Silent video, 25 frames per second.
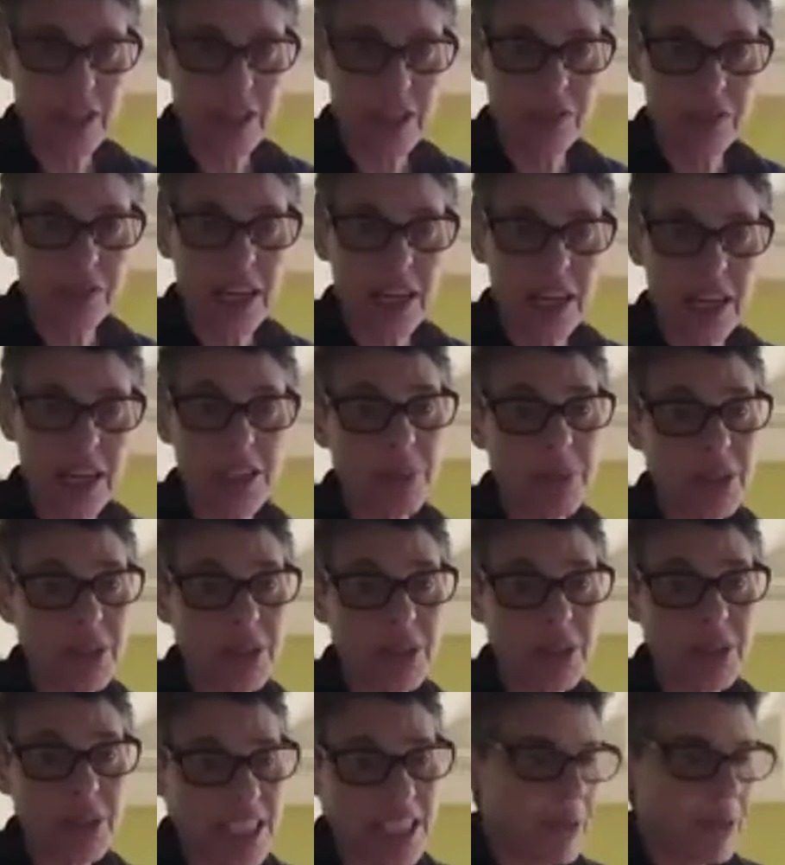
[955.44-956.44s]
better than record
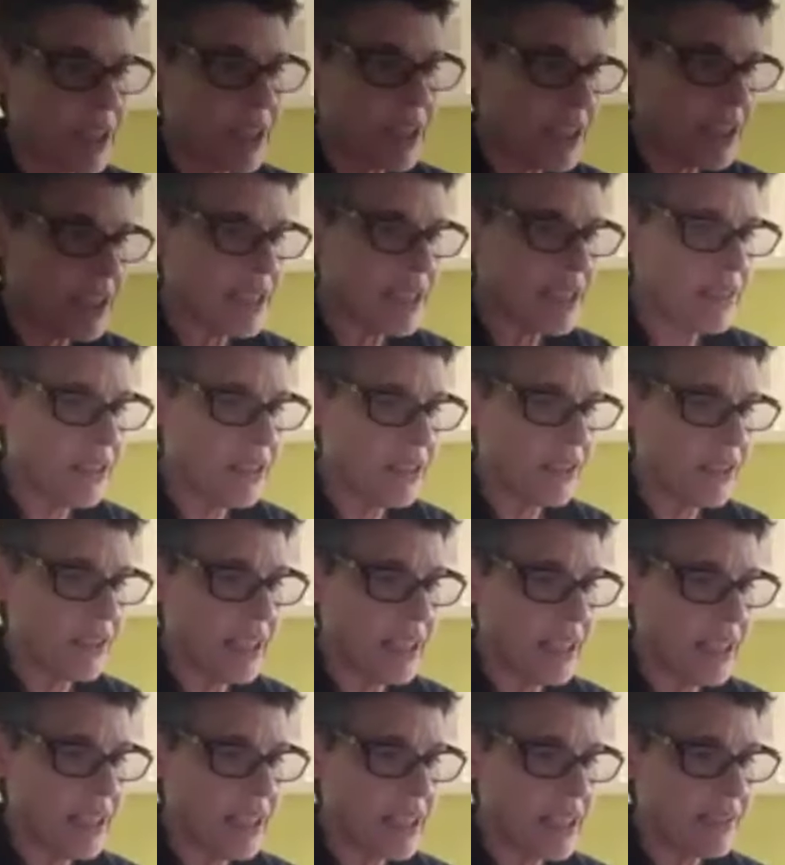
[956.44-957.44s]
companies, but that's
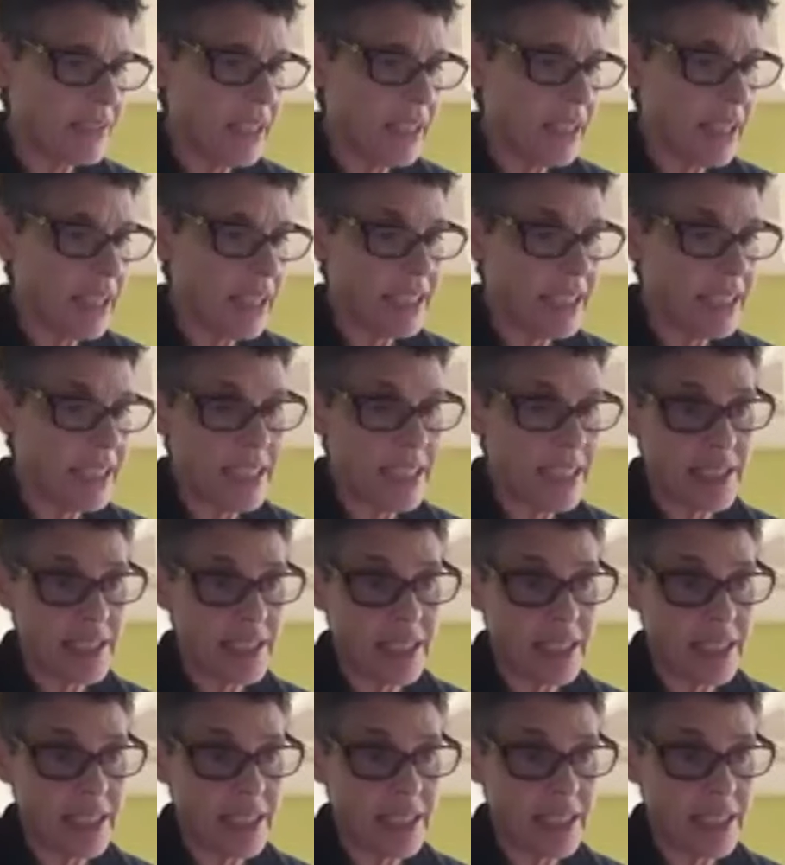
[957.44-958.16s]
because, it's